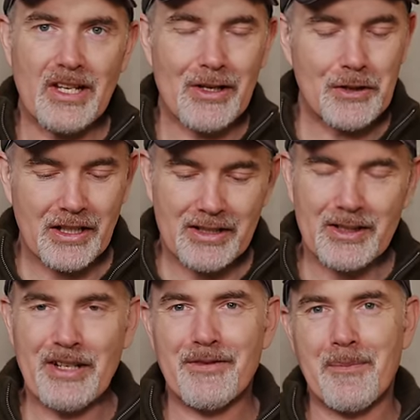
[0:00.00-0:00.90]
So as you can
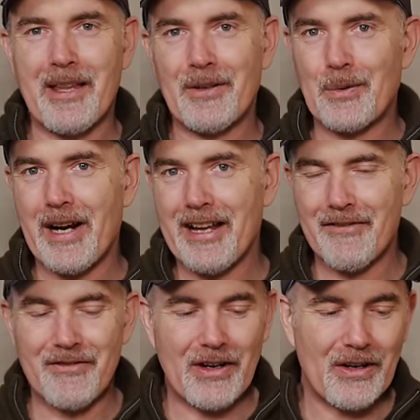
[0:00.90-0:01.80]
see from that array
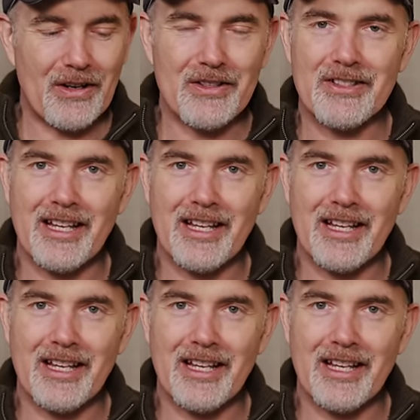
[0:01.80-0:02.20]
of photos,